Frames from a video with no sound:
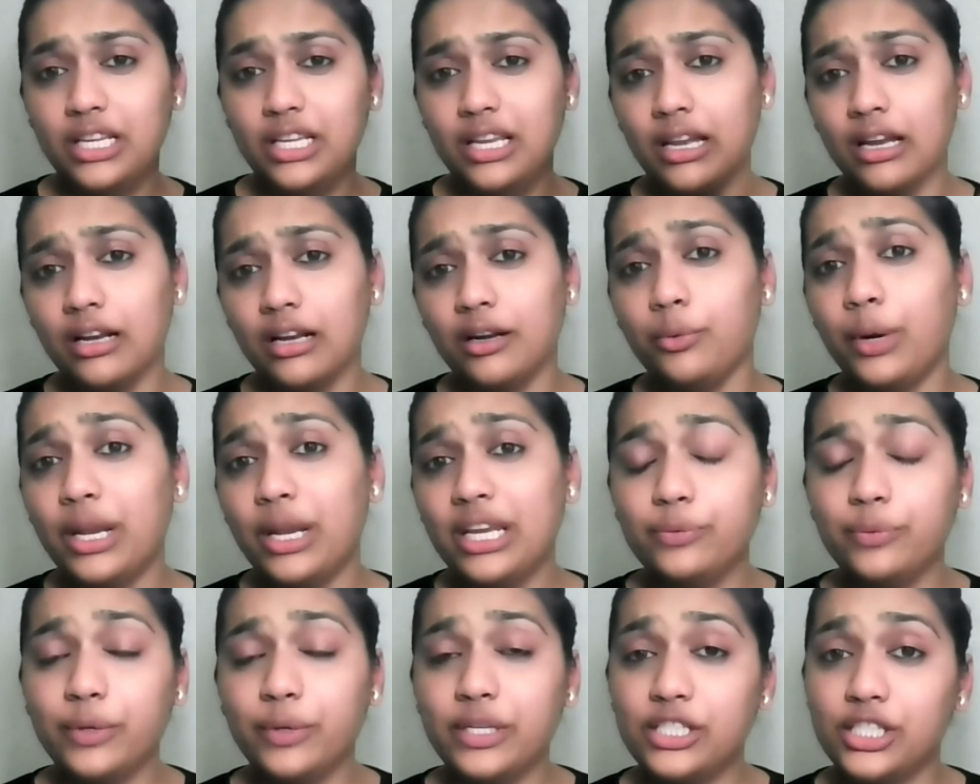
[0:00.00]
A
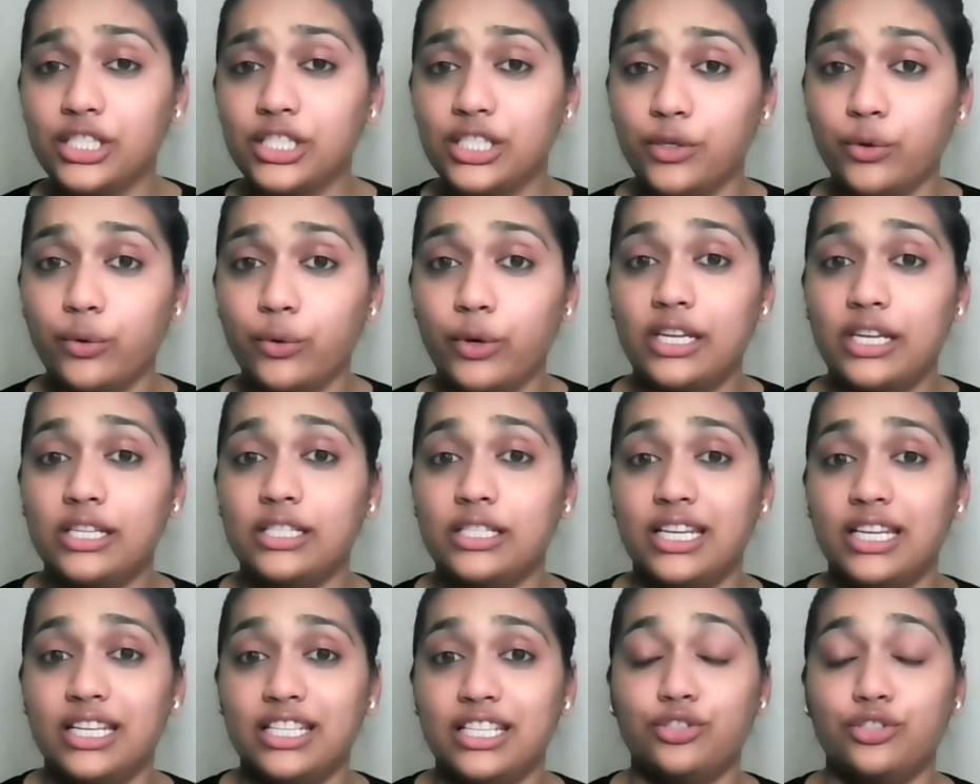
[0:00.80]
great way to do it
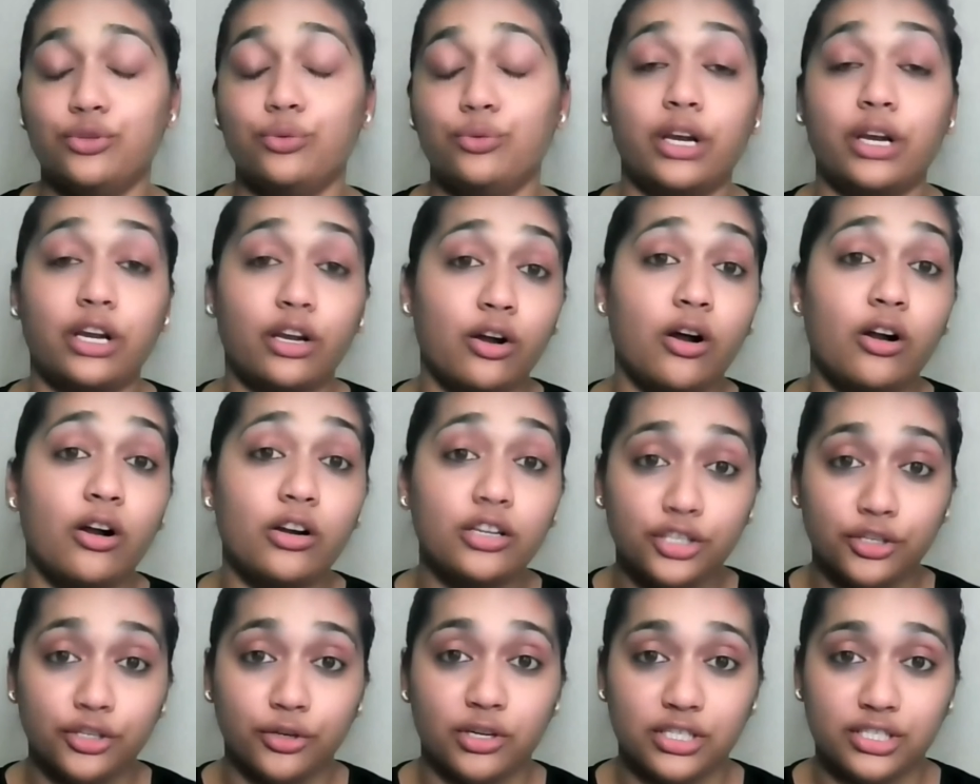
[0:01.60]
is to
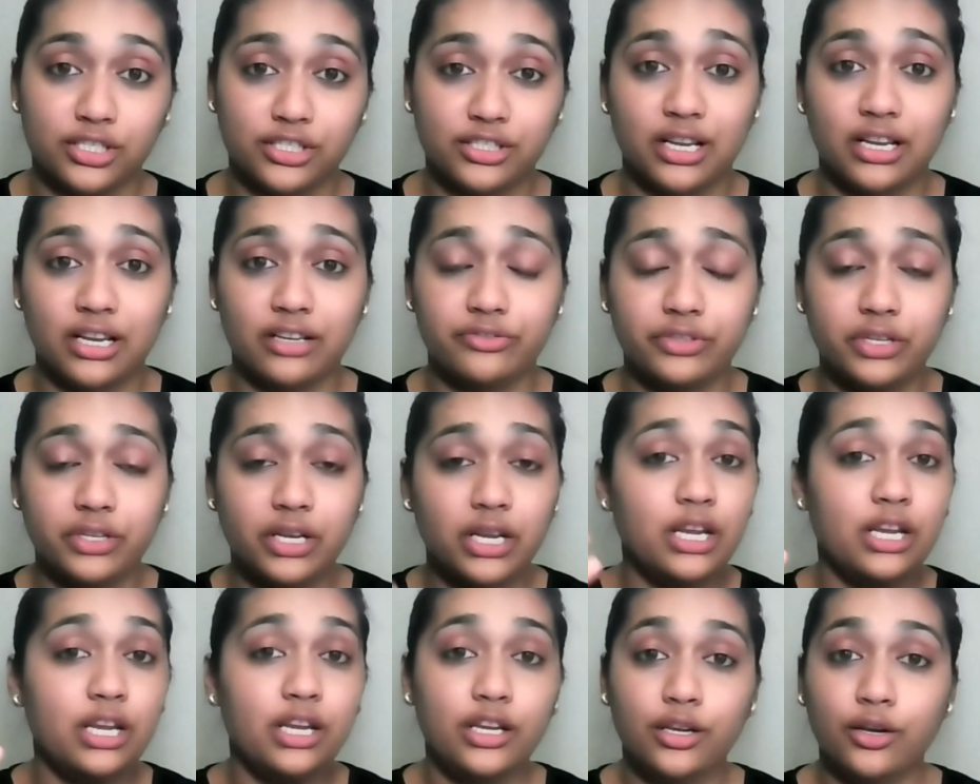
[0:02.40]
record yourself
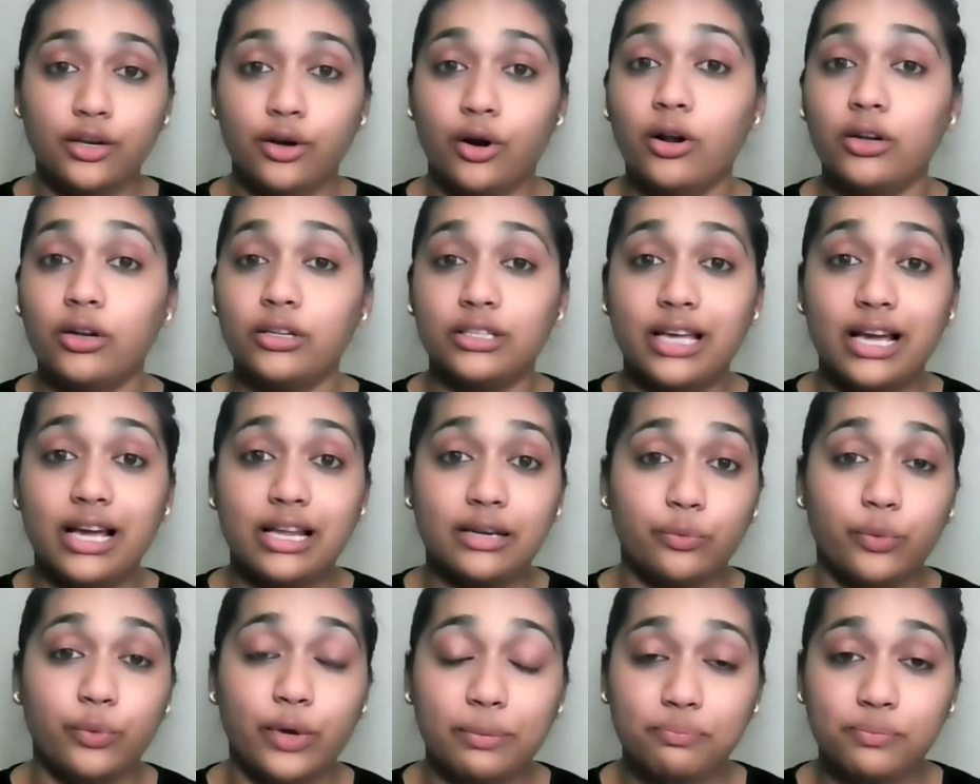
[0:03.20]
on that
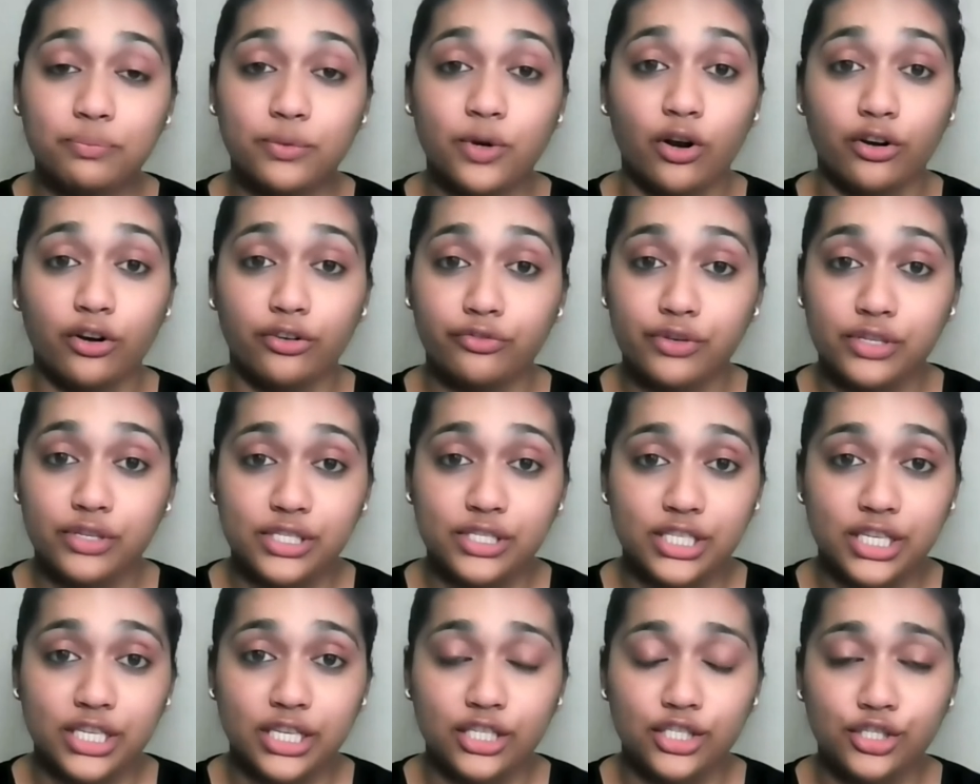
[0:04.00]
web
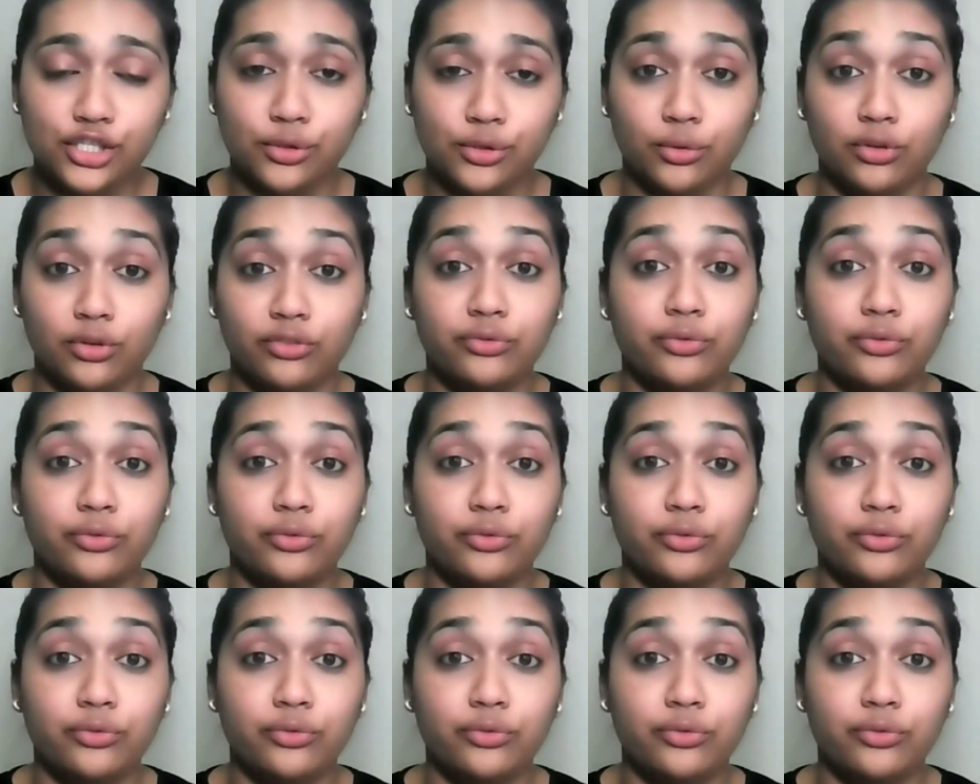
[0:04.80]
conferencing tool.